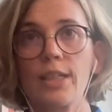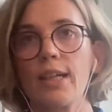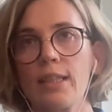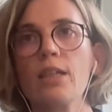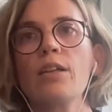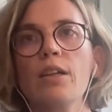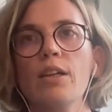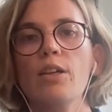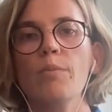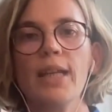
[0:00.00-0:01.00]
And I think
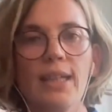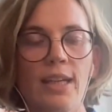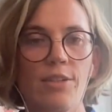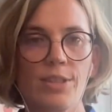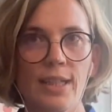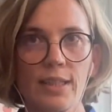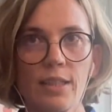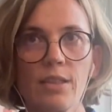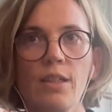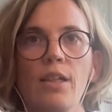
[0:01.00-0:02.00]
many have said
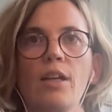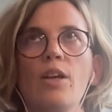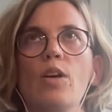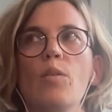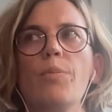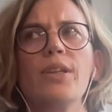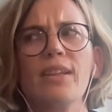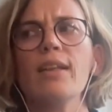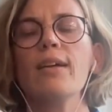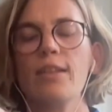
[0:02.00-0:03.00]
it,
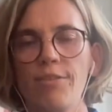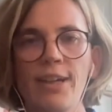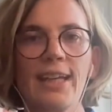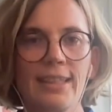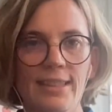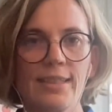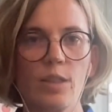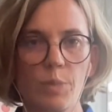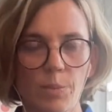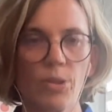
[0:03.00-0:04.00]
but the fact is
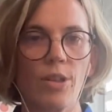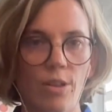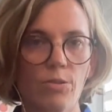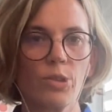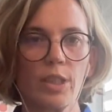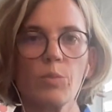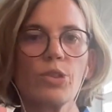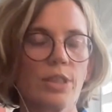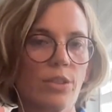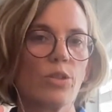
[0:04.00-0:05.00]
that people are voting
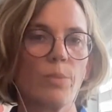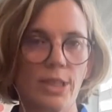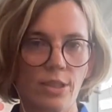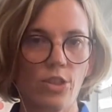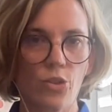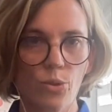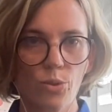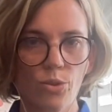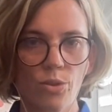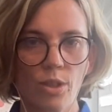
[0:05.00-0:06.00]
mostly on domestic
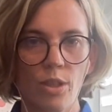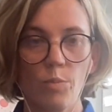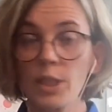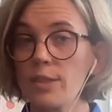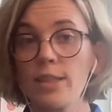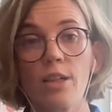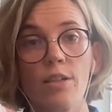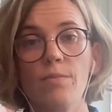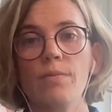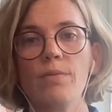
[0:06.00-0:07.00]
issues because they
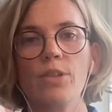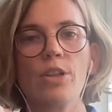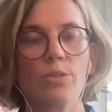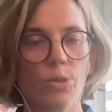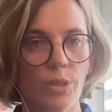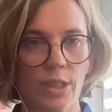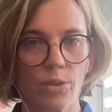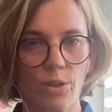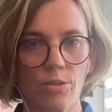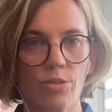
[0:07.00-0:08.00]
are not voting
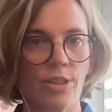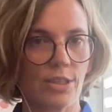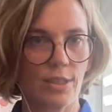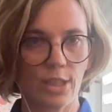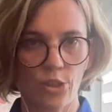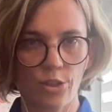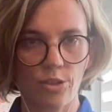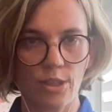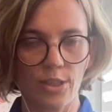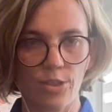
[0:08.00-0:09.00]
on
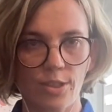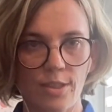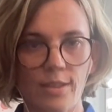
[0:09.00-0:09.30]
transnational lists.